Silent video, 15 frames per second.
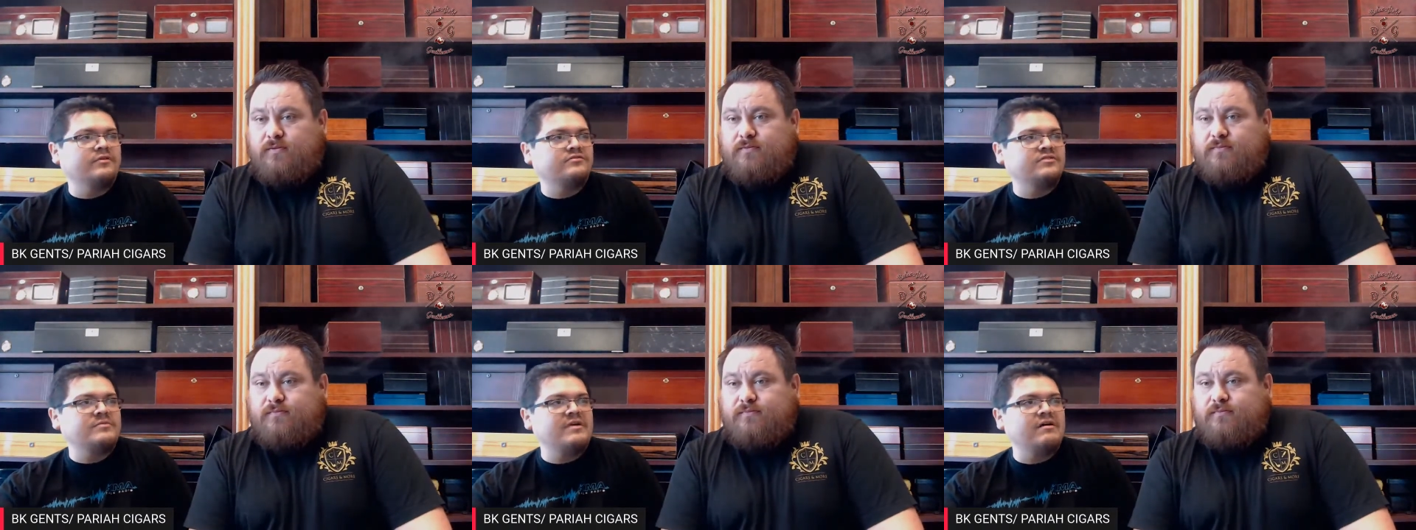
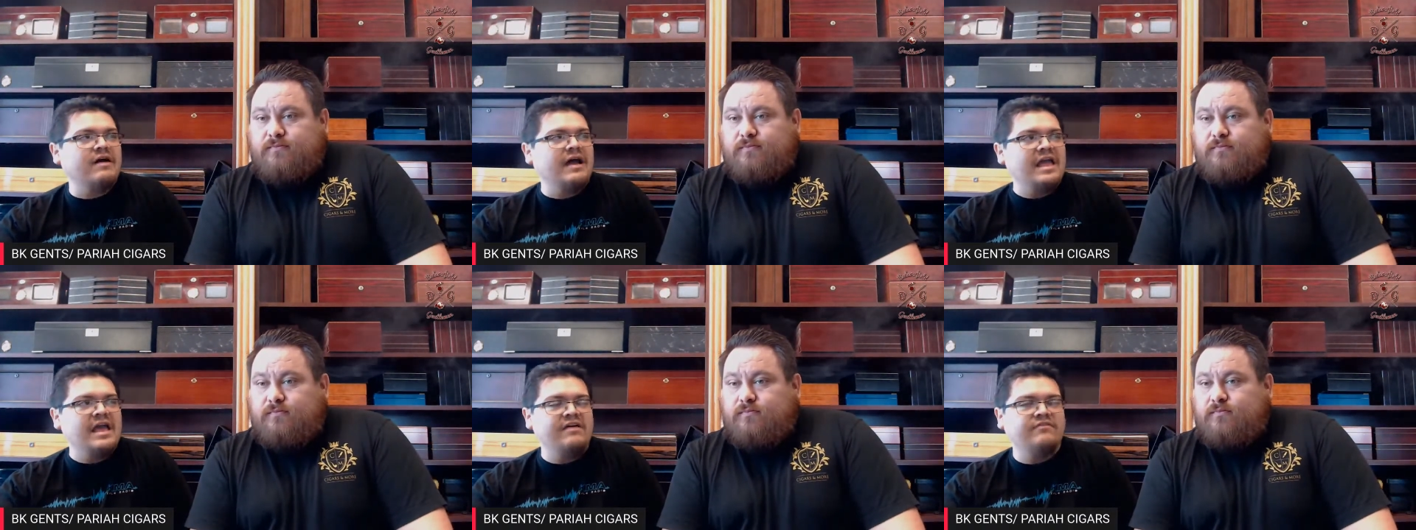Speaker 1: But if
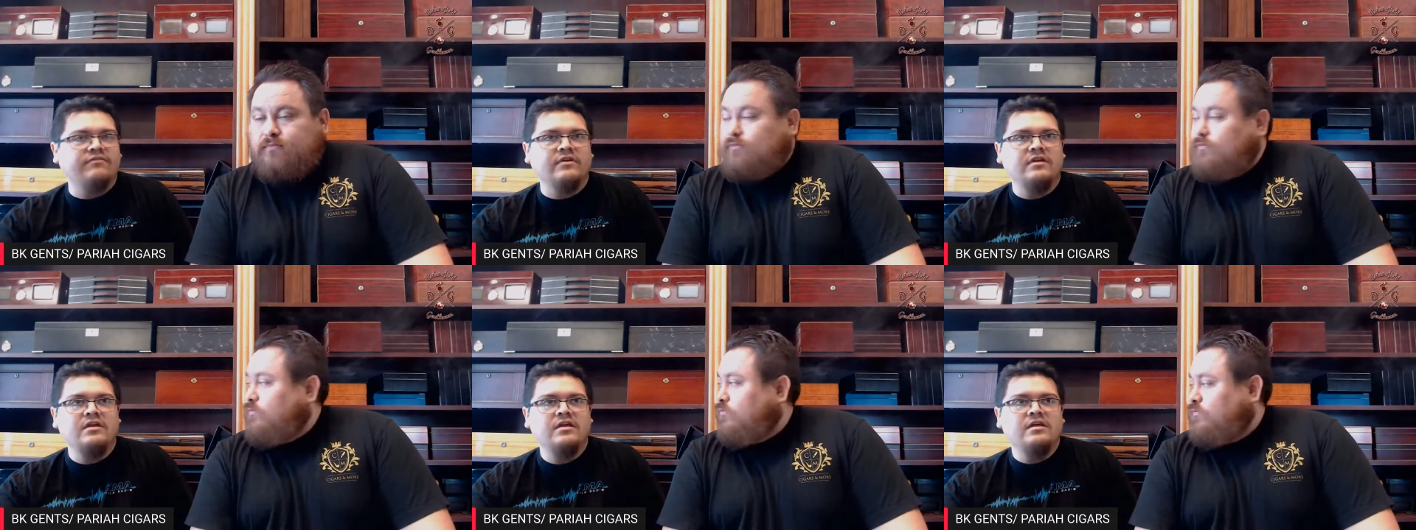somehow I
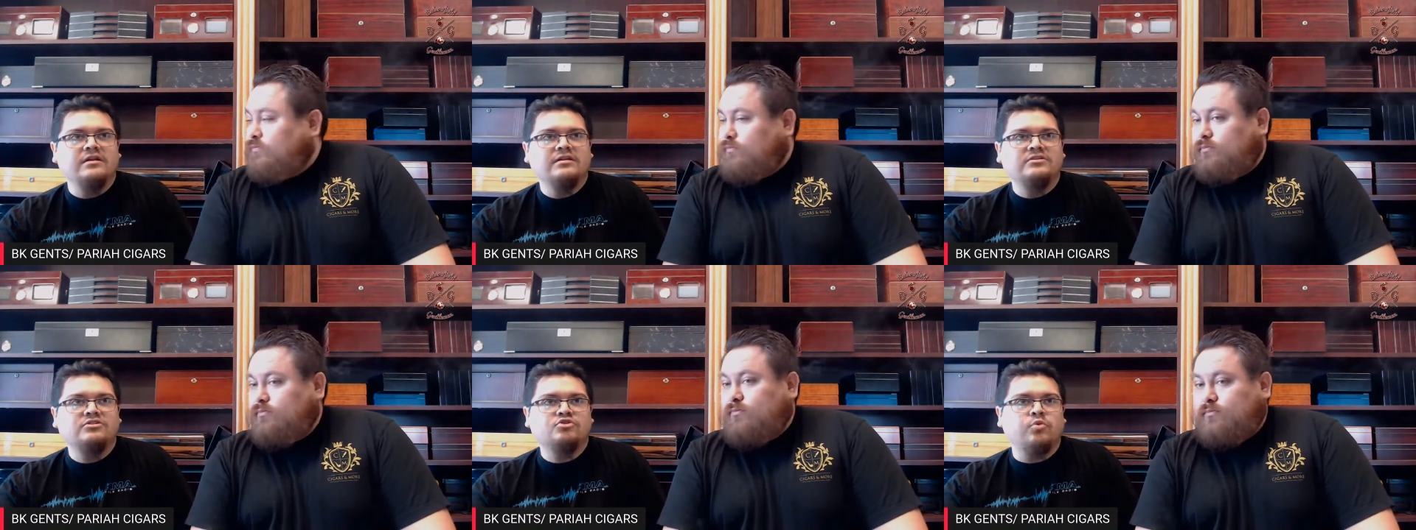have
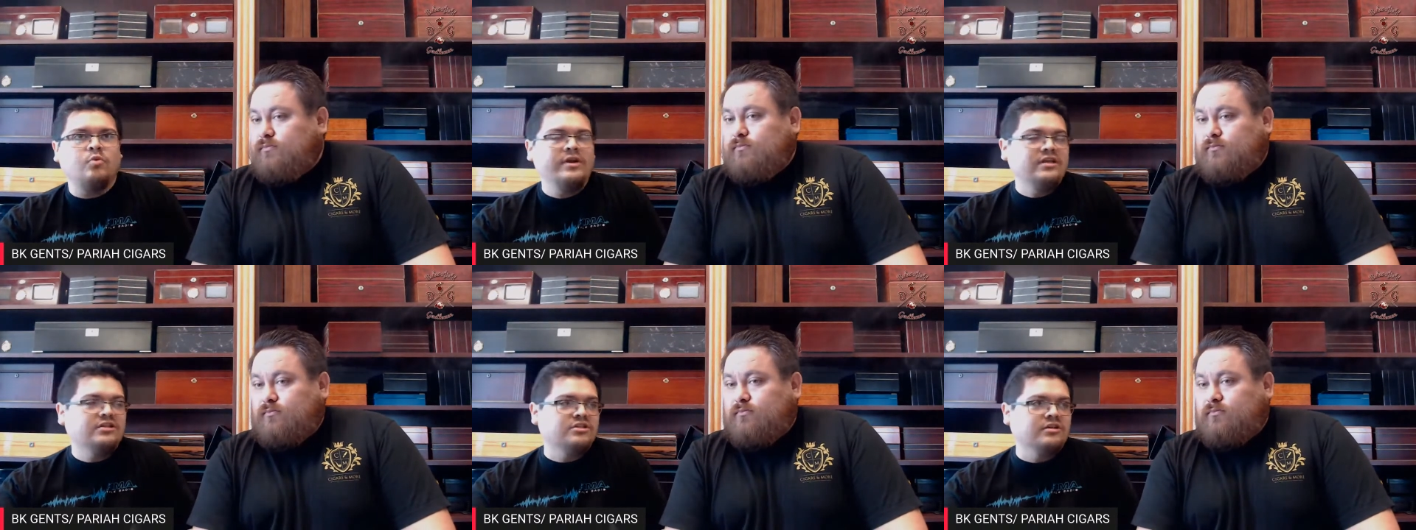
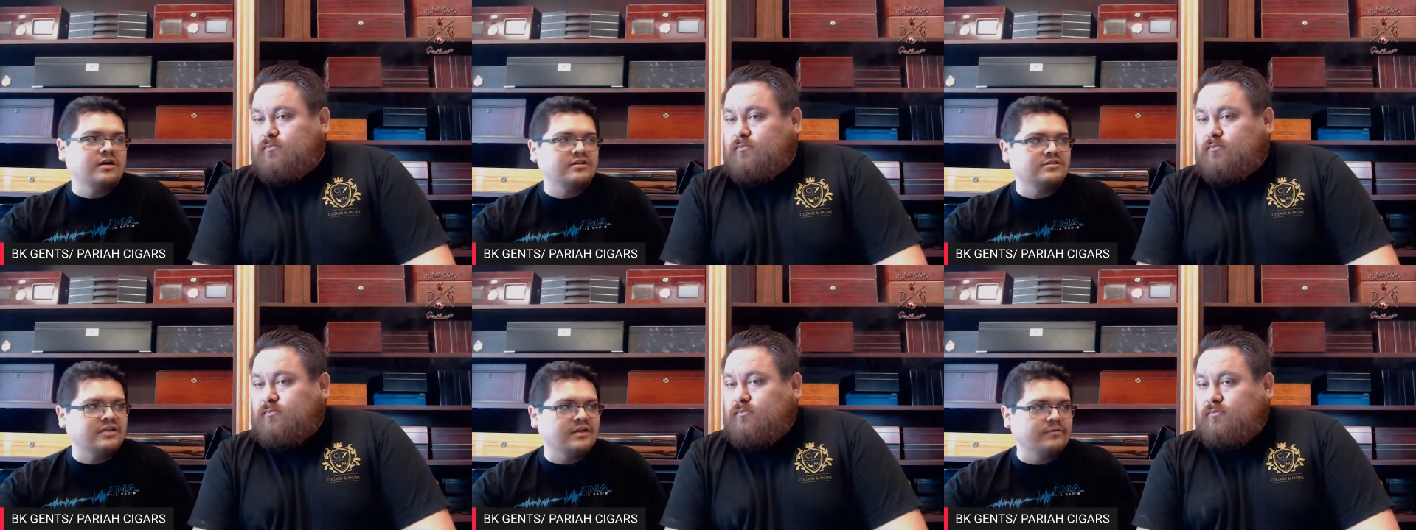20
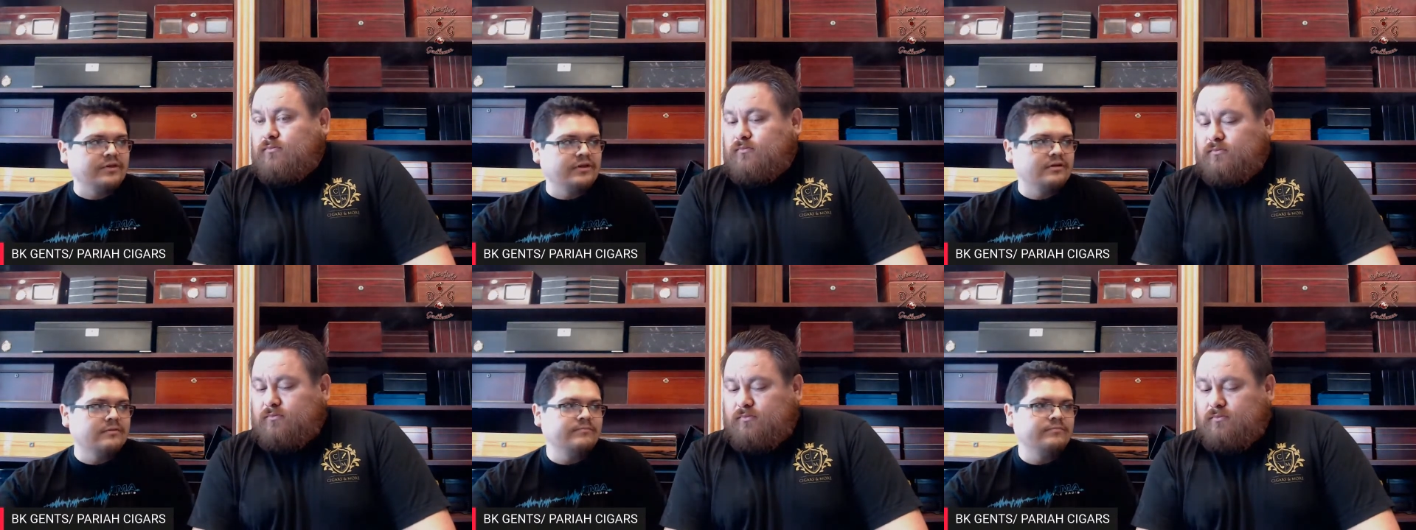cigars that
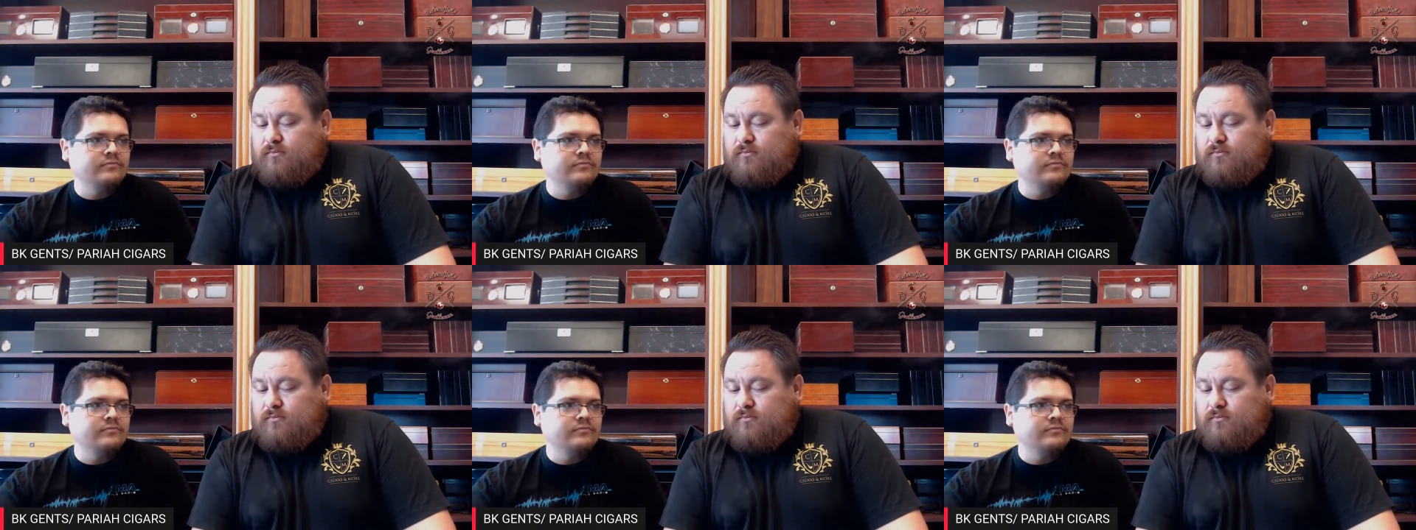week,